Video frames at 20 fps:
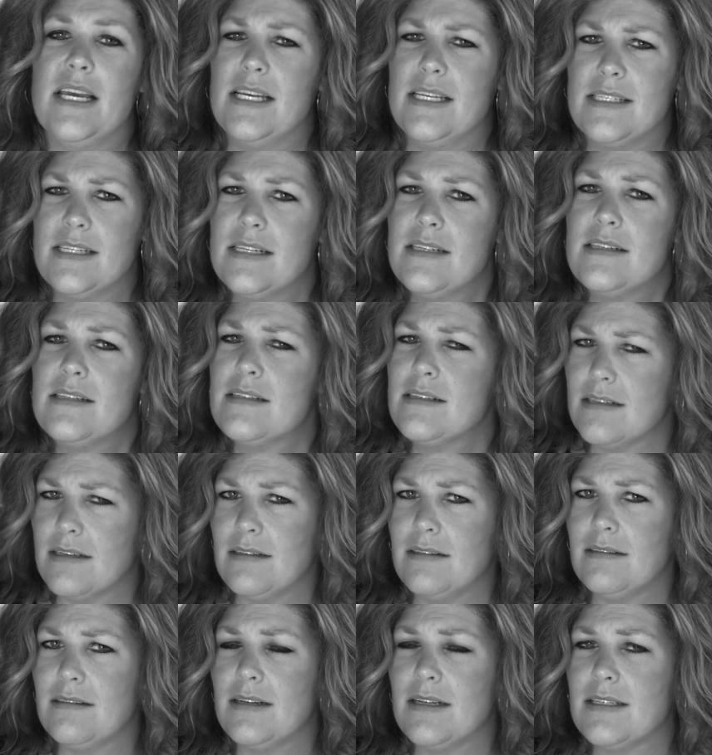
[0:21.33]
Is it
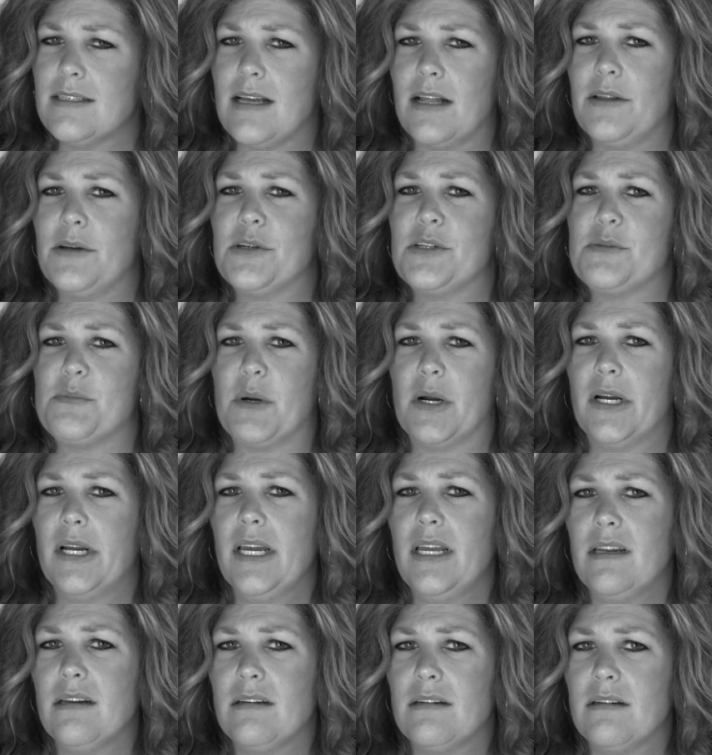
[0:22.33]
still a seller's
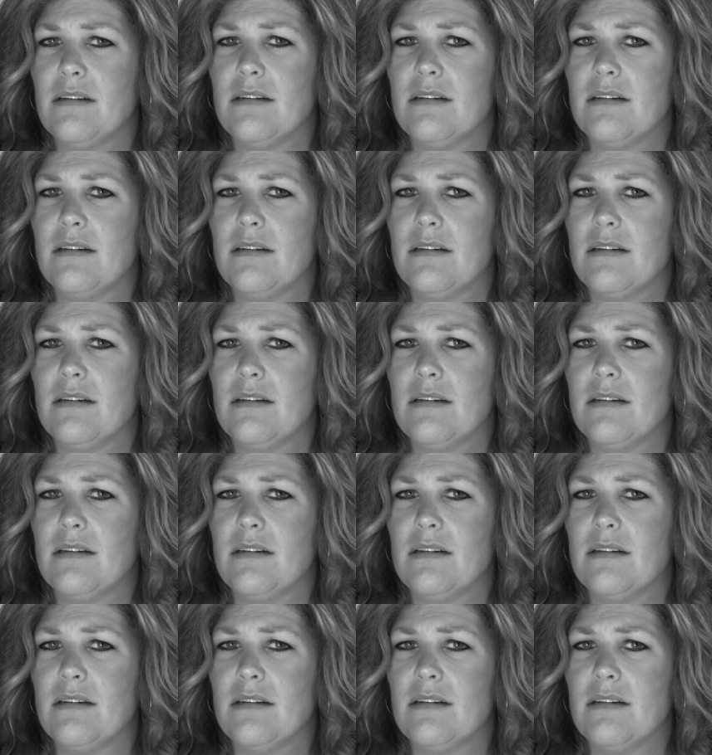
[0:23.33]
market?